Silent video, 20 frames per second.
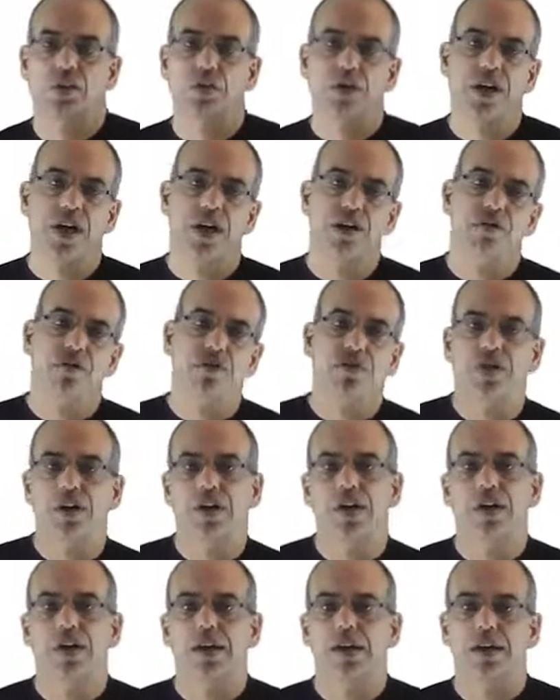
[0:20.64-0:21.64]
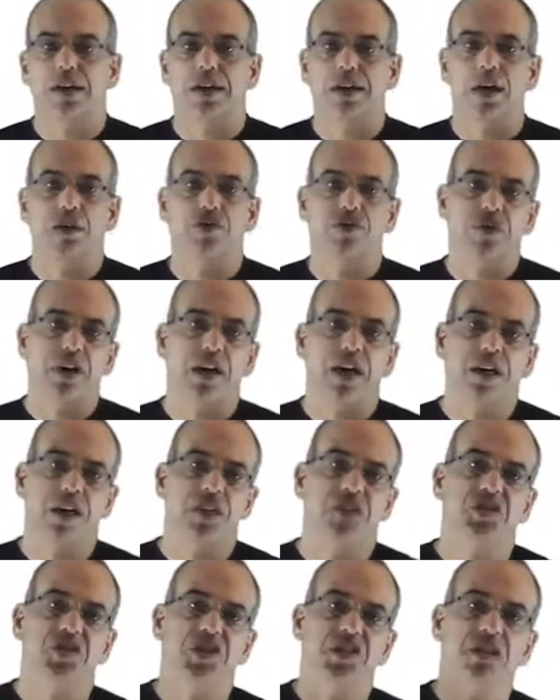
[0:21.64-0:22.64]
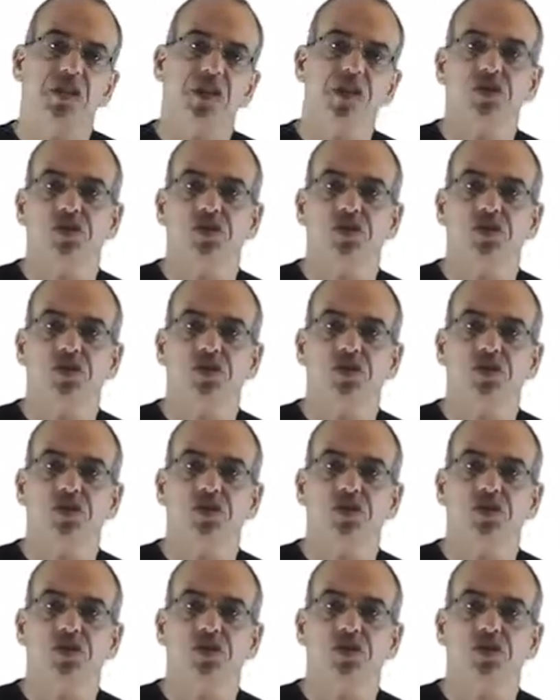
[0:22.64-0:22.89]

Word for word: we have enough gain and signal